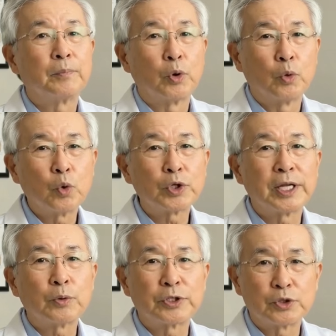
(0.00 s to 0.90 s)
We're
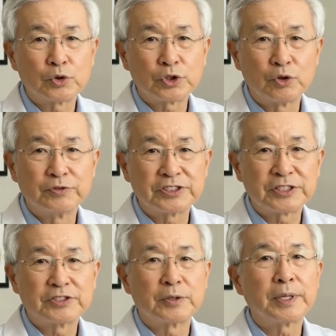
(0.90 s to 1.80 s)
working with your nervous
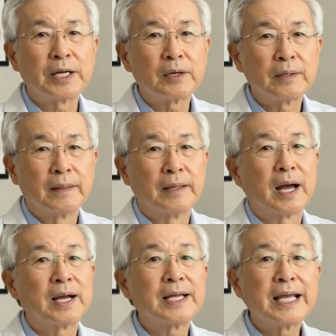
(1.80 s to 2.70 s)
system here,
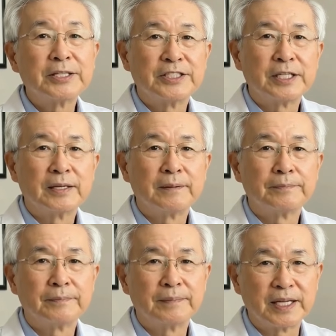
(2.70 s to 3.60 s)
not against it.
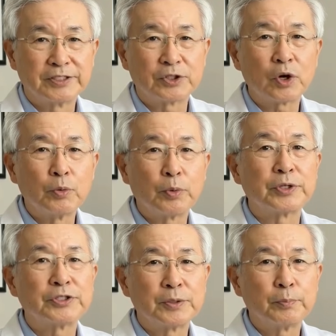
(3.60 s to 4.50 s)
Let's start with
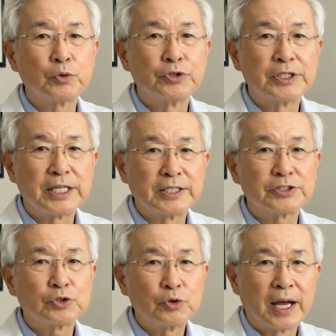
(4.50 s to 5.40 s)
a simple seated
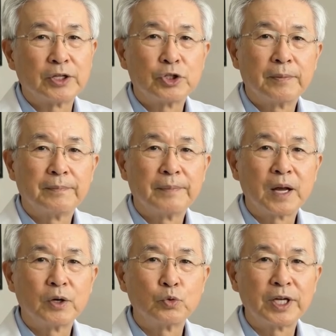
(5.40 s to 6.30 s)
stretch,
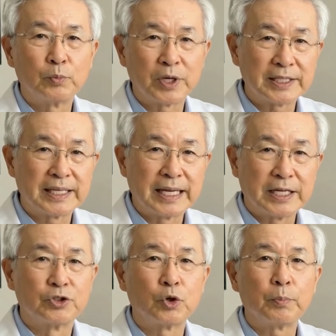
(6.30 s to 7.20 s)
a great way to
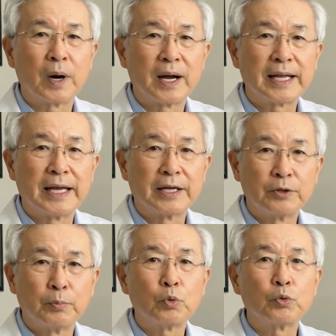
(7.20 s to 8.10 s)
ease your body
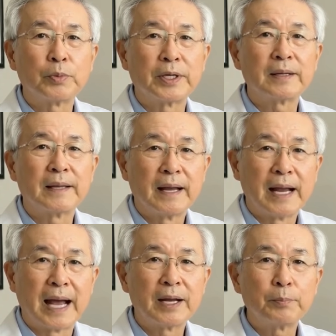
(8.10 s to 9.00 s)
into movement,
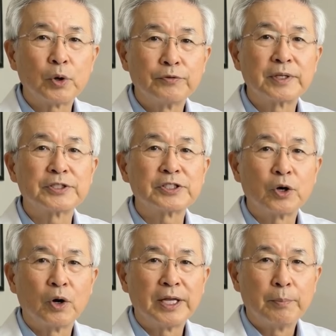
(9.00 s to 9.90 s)
and a perfect
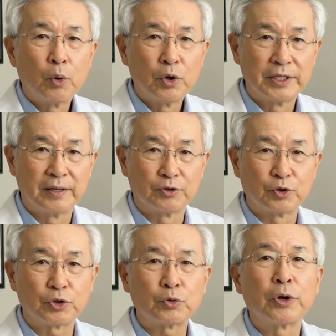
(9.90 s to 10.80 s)
starting point if you're
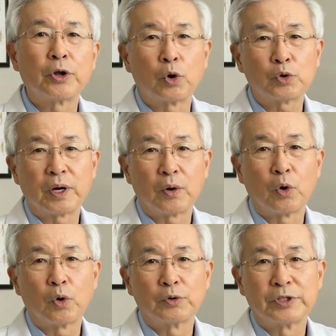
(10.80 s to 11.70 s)
new to yoga
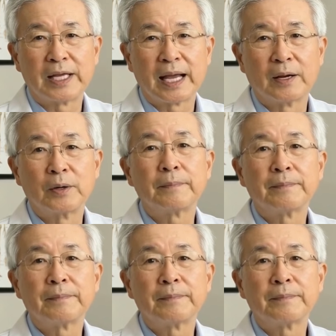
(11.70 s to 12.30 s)
altogether.